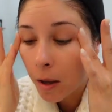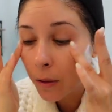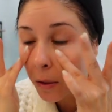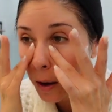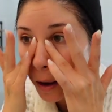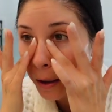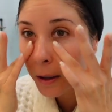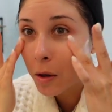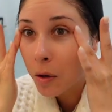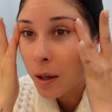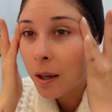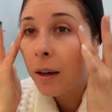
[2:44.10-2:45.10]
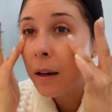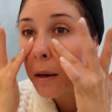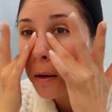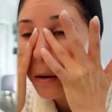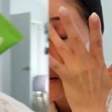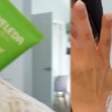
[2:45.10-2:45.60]
in the eye area.
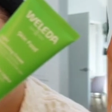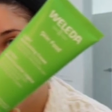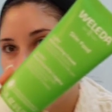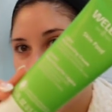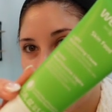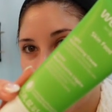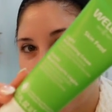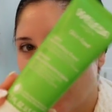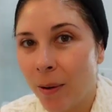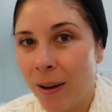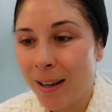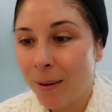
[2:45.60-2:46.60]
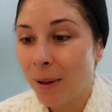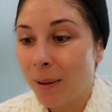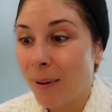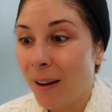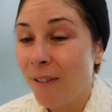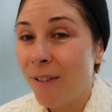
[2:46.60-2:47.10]
And then we're gonna go in with
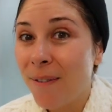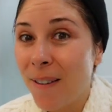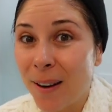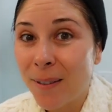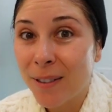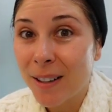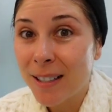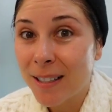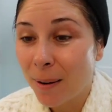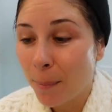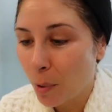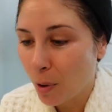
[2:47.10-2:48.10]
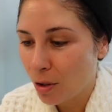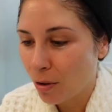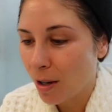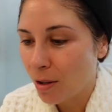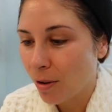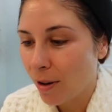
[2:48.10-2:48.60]
my favorite
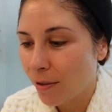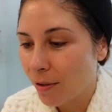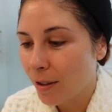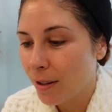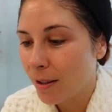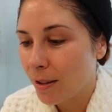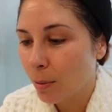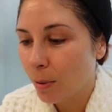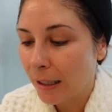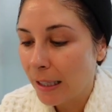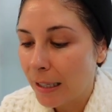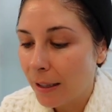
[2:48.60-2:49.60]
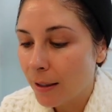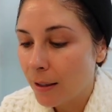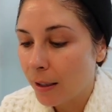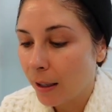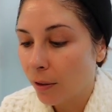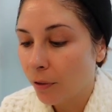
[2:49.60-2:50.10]
moisturizer ever. This is the Weleda
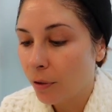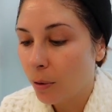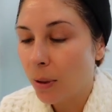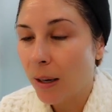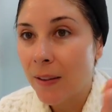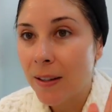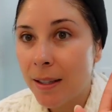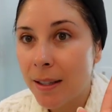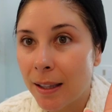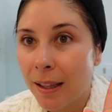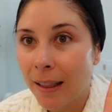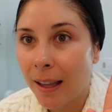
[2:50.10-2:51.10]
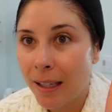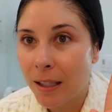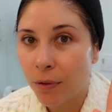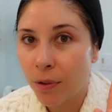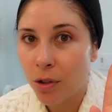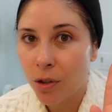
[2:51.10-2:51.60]
Skin Food, and this is the light
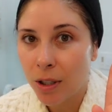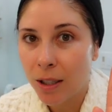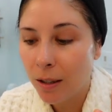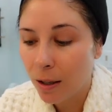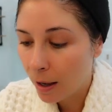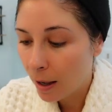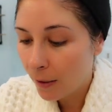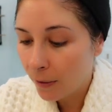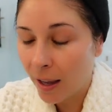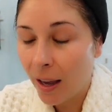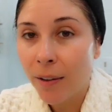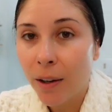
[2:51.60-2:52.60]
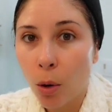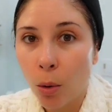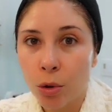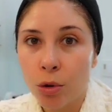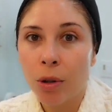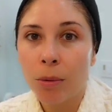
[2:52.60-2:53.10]
version. They have an
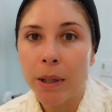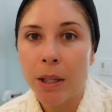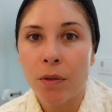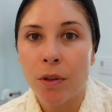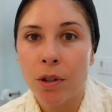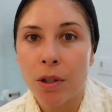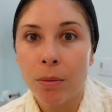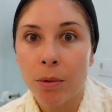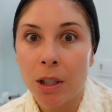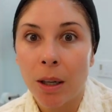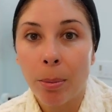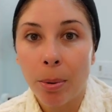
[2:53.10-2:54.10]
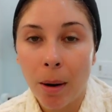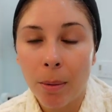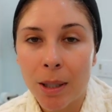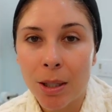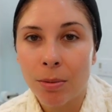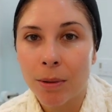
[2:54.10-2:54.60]
ultra rich version, which I'll
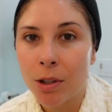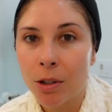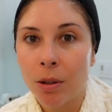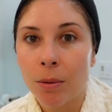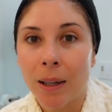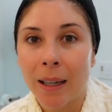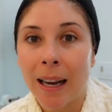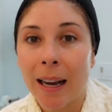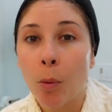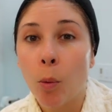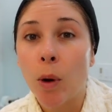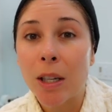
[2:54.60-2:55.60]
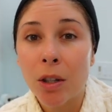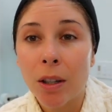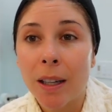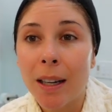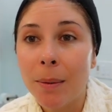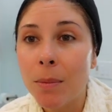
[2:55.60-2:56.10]
probably switch to when winter
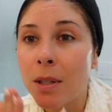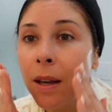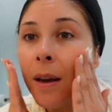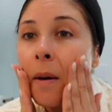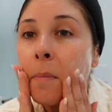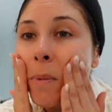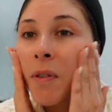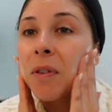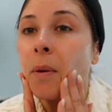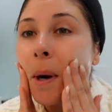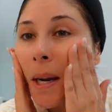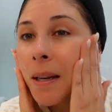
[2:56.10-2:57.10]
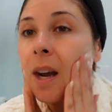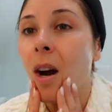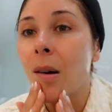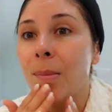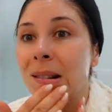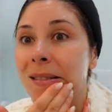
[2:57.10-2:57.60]
comes. But for right
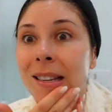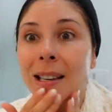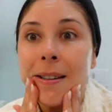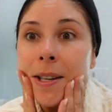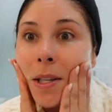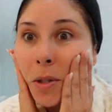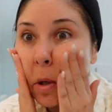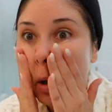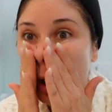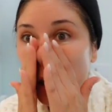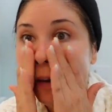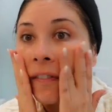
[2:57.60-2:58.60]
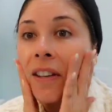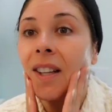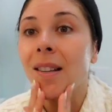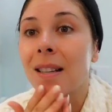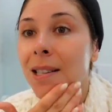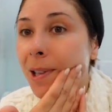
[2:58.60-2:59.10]
now, my skin is loving
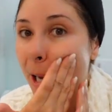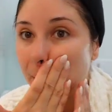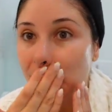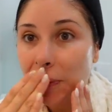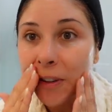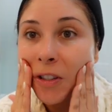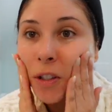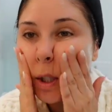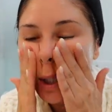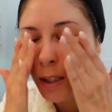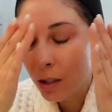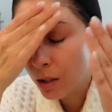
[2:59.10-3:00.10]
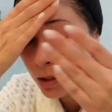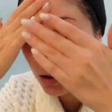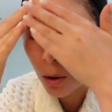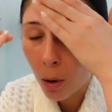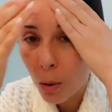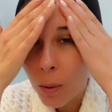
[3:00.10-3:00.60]
this light version. It's
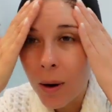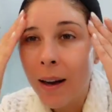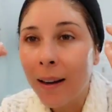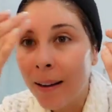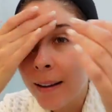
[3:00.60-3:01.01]
so